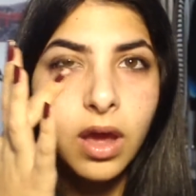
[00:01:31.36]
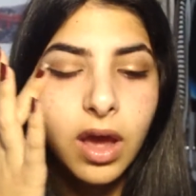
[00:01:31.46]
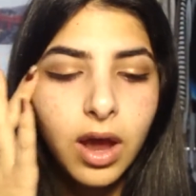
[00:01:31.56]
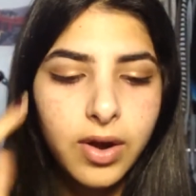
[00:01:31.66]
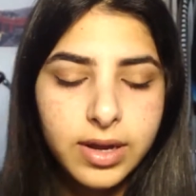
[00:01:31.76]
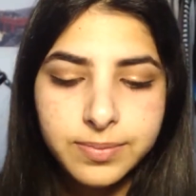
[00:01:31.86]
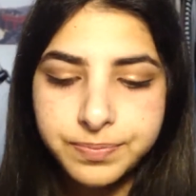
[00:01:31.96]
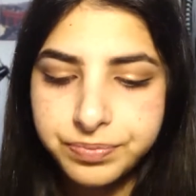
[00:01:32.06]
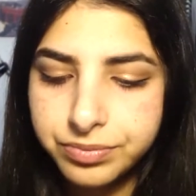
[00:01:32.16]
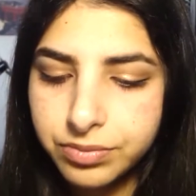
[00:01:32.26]
Alright.
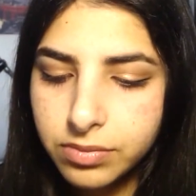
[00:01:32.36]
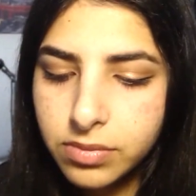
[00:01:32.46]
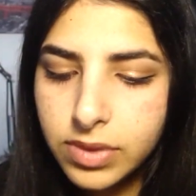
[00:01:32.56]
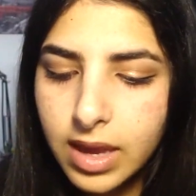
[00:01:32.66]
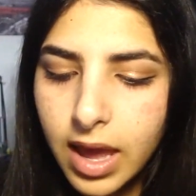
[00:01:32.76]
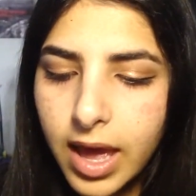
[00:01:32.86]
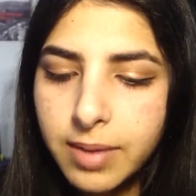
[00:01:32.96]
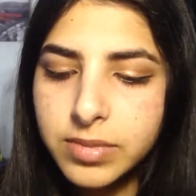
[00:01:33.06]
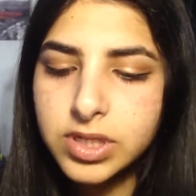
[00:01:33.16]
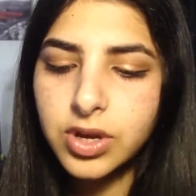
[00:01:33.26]

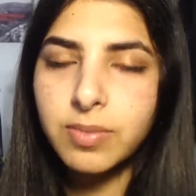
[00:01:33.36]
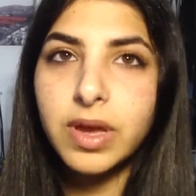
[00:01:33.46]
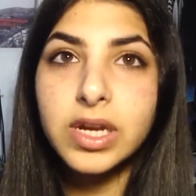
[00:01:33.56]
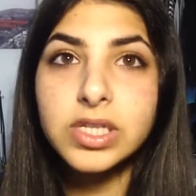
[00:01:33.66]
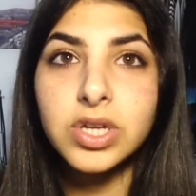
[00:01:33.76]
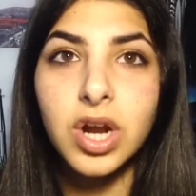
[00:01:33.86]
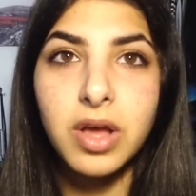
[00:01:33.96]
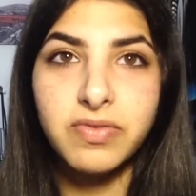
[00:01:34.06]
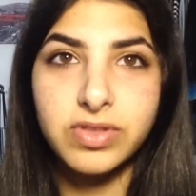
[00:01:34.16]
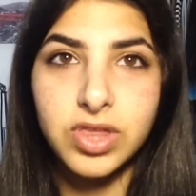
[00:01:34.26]
So I'm going to start
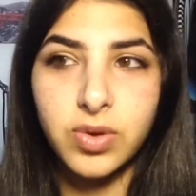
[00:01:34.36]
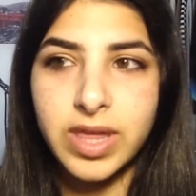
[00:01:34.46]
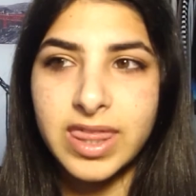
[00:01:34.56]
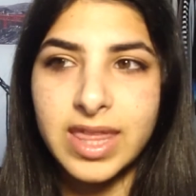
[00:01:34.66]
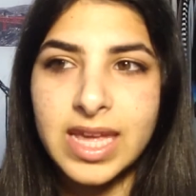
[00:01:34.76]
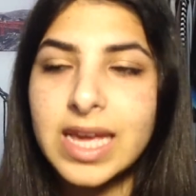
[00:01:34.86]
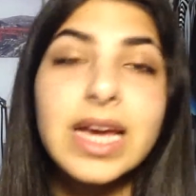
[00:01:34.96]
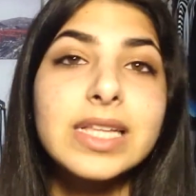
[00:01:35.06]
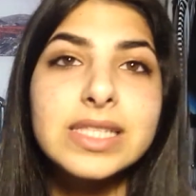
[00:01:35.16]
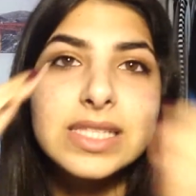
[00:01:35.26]
off with the
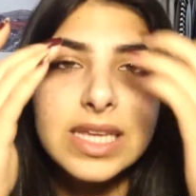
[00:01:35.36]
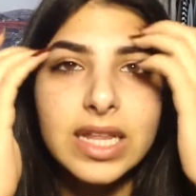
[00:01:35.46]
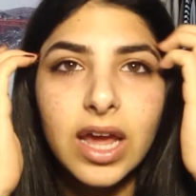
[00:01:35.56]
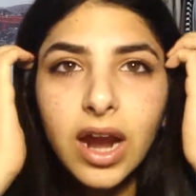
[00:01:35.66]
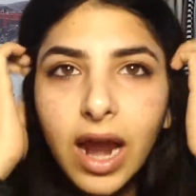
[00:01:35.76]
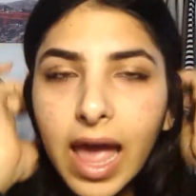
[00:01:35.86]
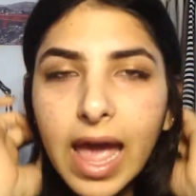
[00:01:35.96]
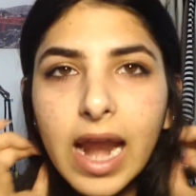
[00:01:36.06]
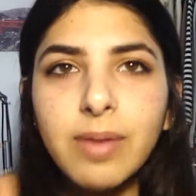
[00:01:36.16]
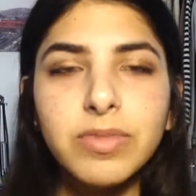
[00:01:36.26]
concealer,
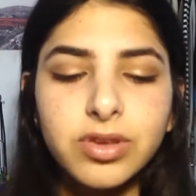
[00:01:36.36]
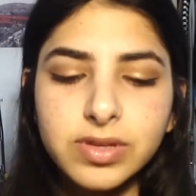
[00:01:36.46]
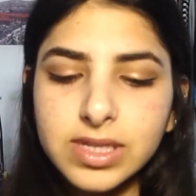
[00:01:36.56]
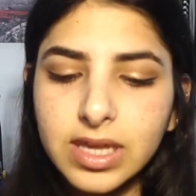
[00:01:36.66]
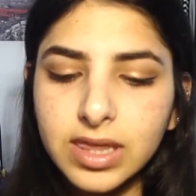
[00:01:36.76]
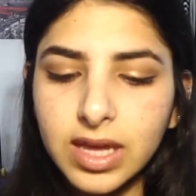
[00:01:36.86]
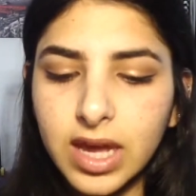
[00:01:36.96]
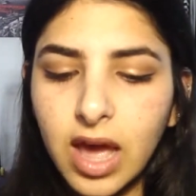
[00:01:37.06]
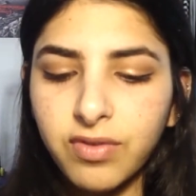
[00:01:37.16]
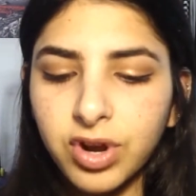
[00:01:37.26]
and I'm using the
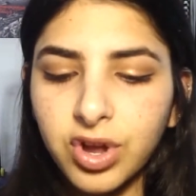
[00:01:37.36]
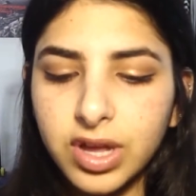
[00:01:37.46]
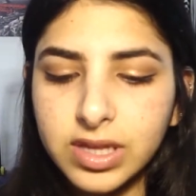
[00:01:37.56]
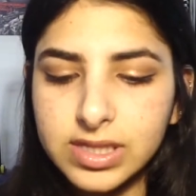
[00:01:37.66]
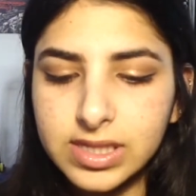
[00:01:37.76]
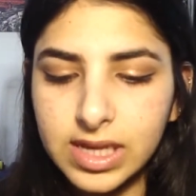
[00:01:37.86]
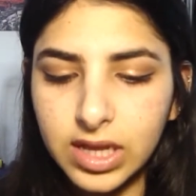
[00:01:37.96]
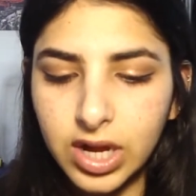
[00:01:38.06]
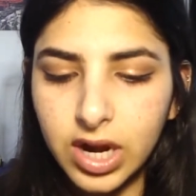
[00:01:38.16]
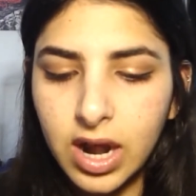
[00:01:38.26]
CoverGirl
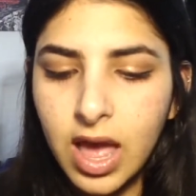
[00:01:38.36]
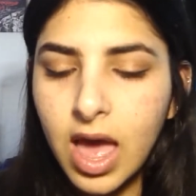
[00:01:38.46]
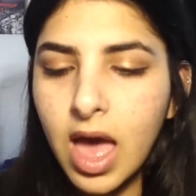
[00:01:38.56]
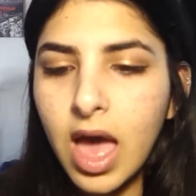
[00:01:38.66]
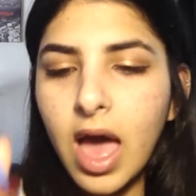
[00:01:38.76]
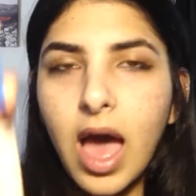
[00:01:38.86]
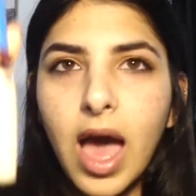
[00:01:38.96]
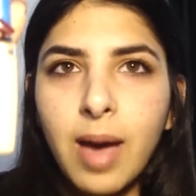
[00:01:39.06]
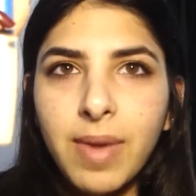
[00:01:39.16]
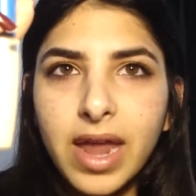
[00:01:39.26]
concealer,
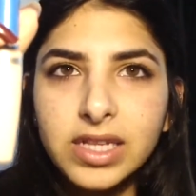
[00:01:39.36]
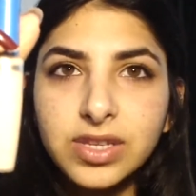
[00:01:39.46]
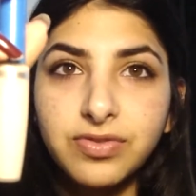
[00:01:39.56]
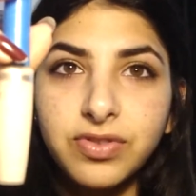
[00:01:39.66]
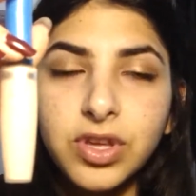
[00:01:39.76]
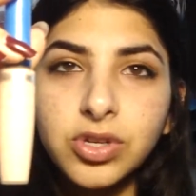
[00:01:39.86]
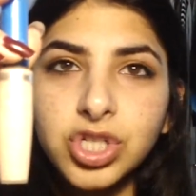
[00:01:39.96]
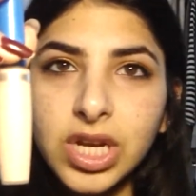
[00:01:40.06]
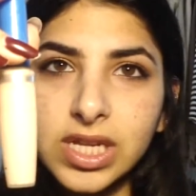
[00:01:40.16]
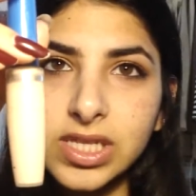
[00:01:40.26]
and it's a few
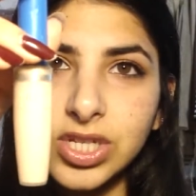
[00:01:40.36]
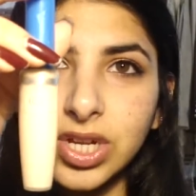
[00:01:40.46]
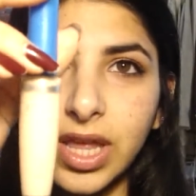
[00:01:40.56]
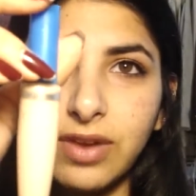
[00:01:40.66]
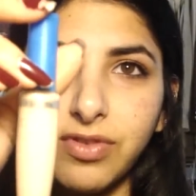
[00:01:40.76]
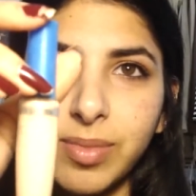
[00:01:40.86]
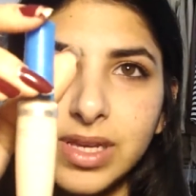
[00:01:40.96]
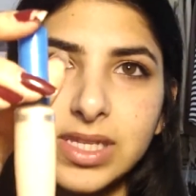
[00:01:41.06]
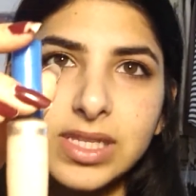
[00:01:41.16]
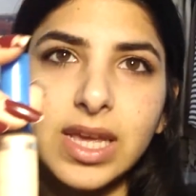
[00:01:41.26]
shades too light for my
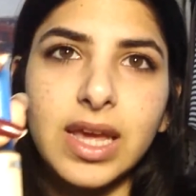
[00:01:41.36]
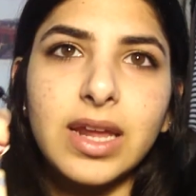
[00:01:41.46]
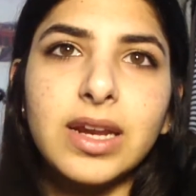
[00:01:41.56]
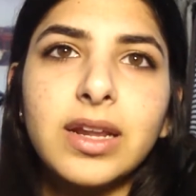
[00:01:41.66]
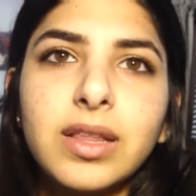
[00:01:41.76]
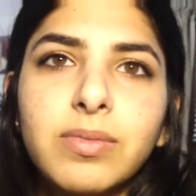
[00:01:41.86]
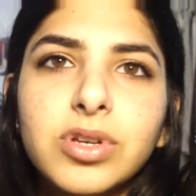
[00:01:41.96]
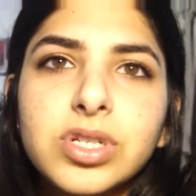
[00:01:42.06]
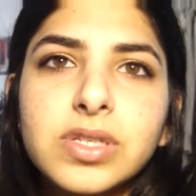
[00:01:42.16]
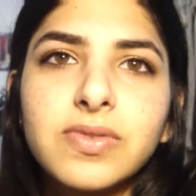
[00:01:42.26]
skin.
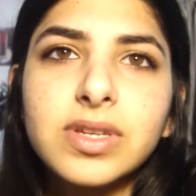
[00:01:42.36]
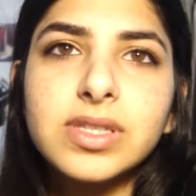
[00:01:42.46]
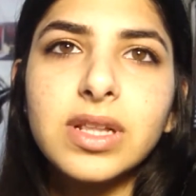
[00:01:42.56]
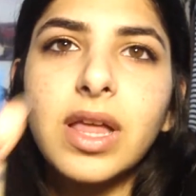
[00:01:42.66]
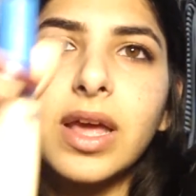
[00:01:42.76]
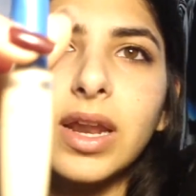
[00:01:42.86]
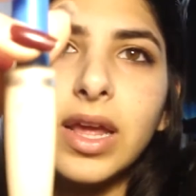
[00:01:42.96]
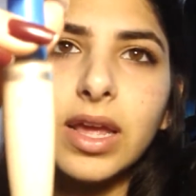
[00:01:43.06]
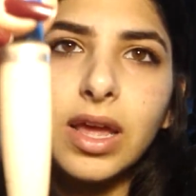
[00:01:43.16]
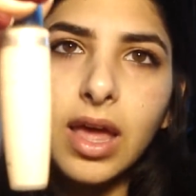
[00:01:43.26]
Just fix the
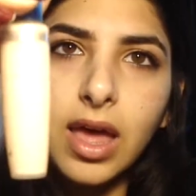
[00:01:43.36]
lighting.